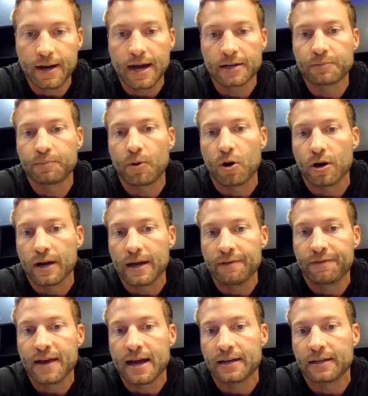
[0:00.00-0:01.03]
the next part,
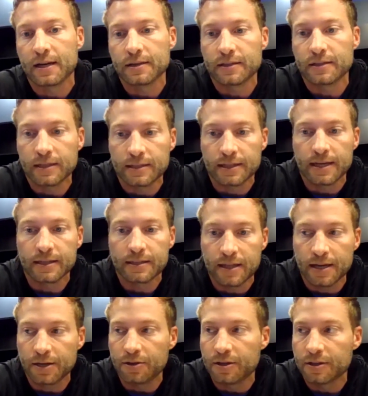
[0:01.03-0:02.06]
if that does exist,
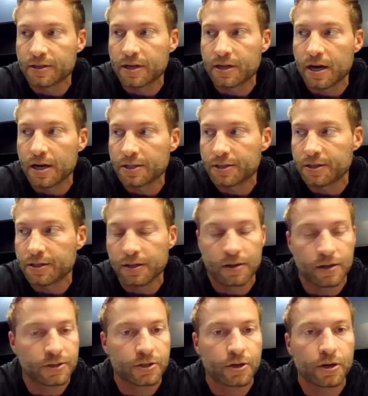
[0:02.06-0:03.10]
then you discuss
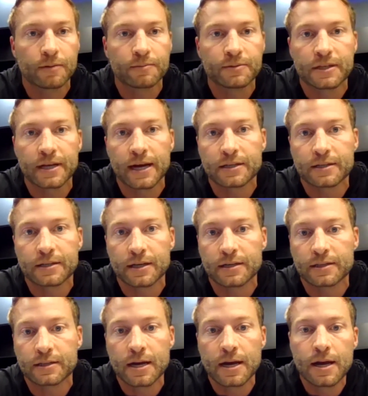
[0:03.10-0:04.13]
the
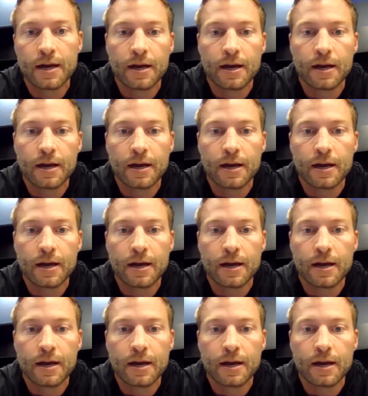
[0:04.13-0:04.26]
circumstances,